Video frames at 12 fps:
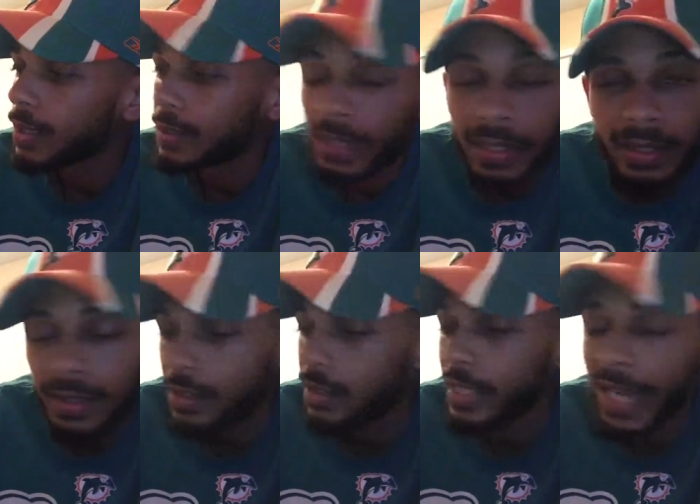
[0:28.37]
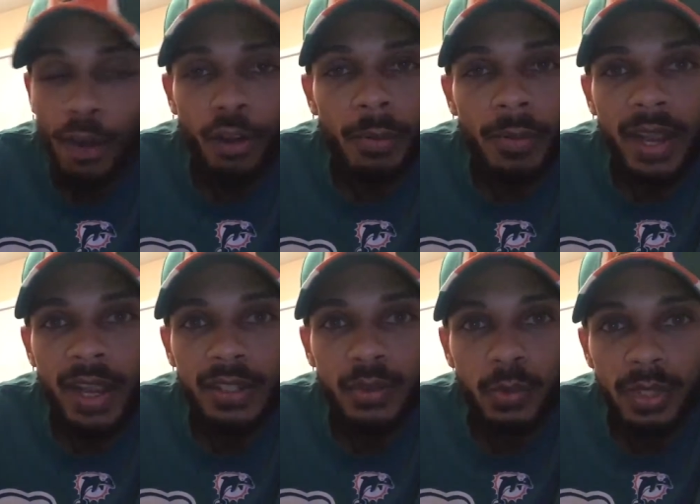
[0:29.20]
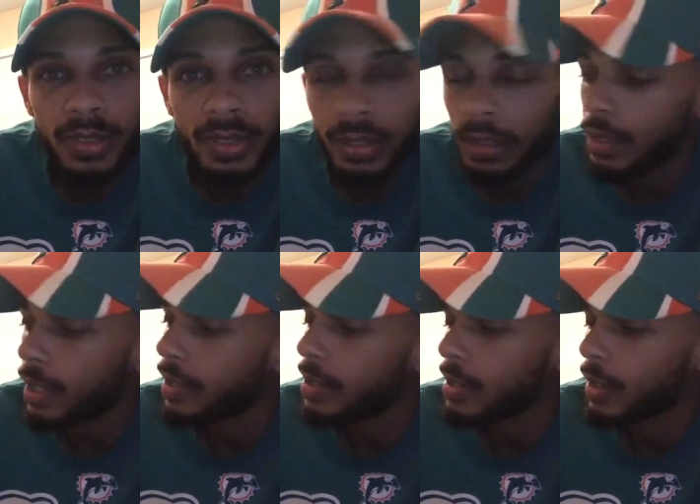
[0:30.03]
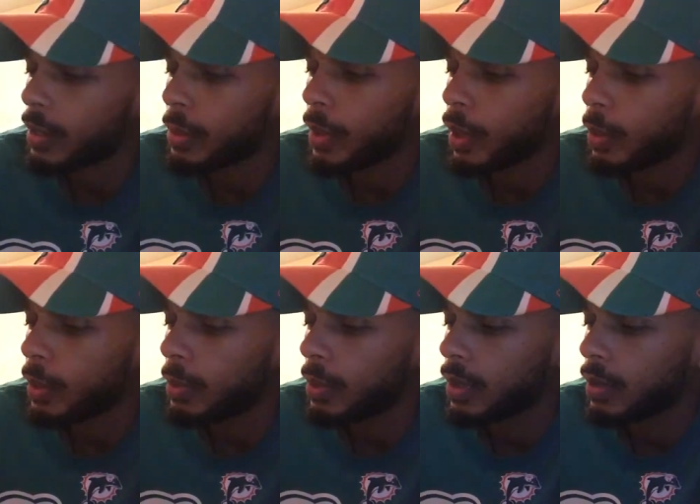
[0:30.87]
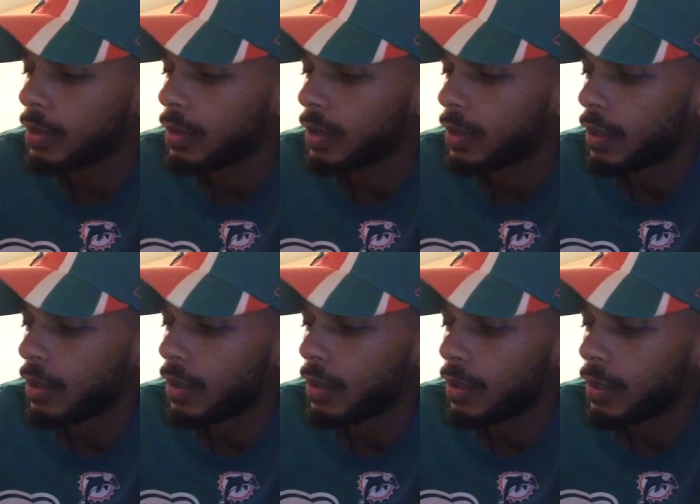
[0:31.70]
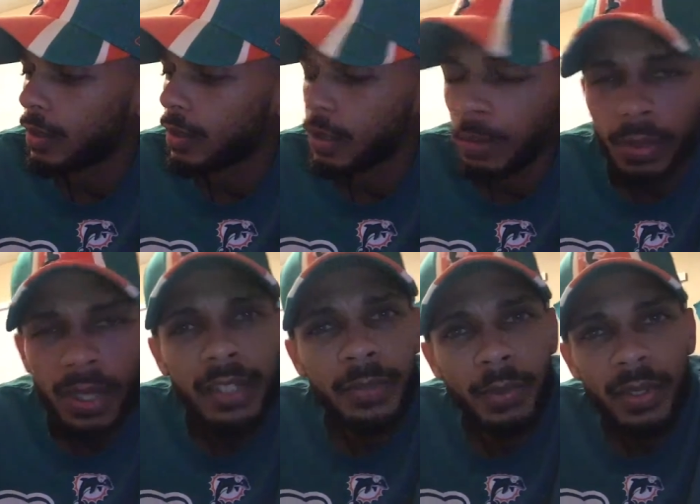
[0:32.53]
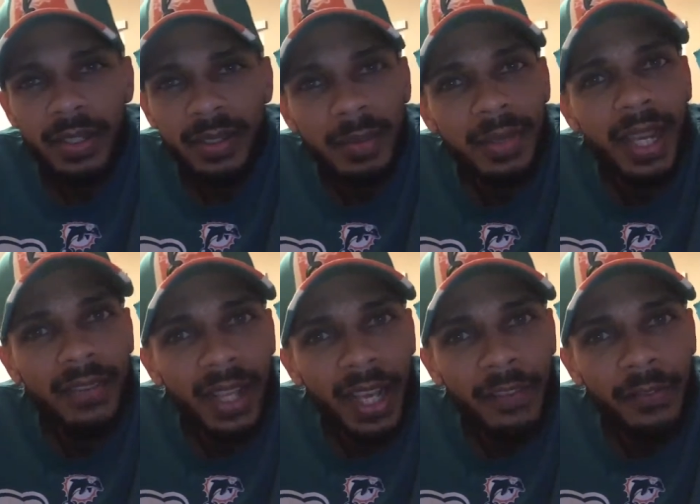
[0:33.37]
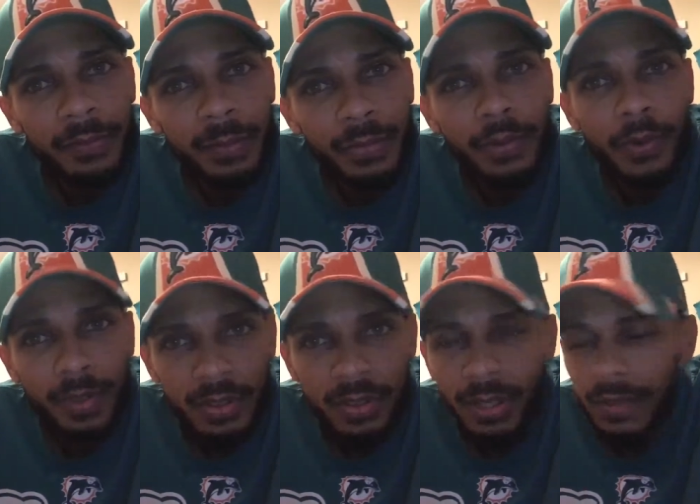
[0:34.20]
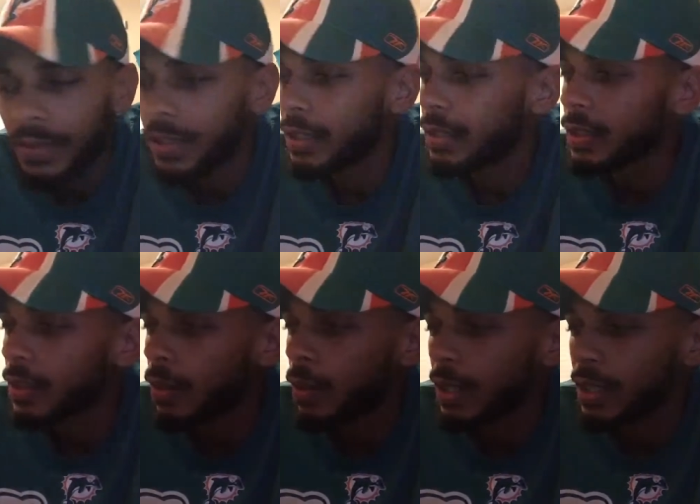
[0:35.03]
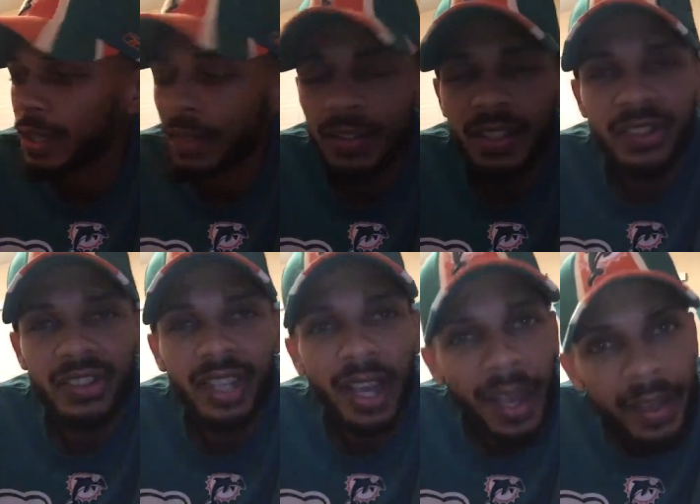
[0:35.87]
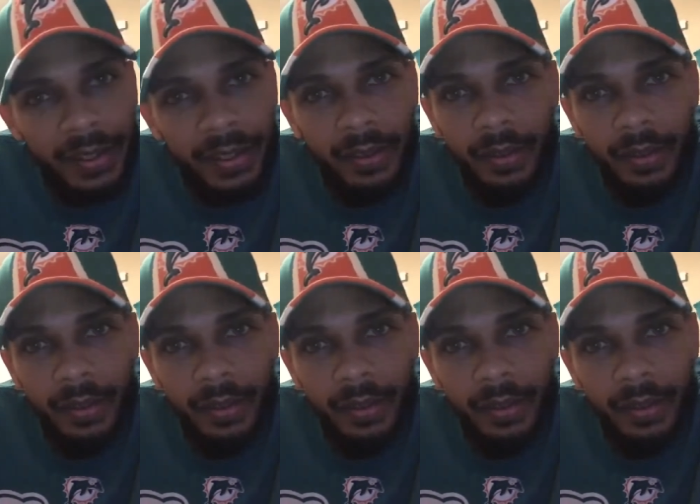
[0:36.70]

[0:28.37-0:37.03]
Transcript: Tennessee Sour Mash Whiskey. Not necessarily bourbon, but good price point. Something I haven't had before, so I figured, let's give it a shot.